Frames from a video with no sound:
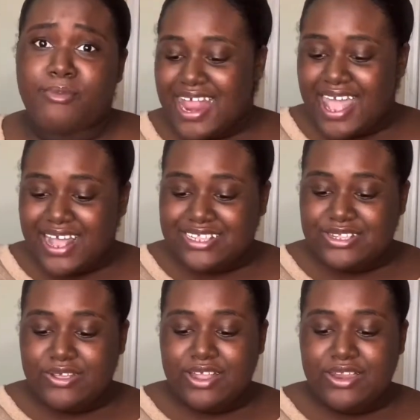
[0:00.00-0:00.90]
Next, you
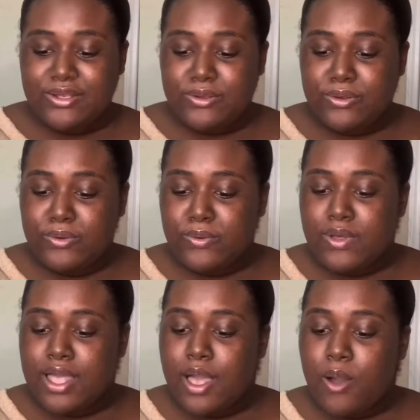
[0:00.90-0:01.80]
can do
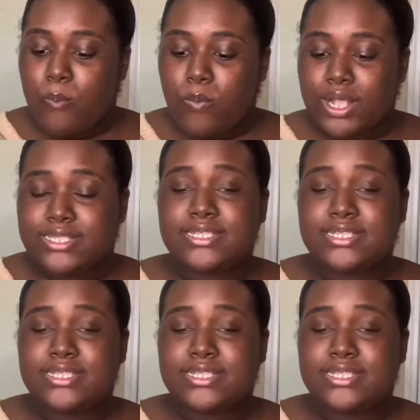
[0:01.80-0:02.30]
what's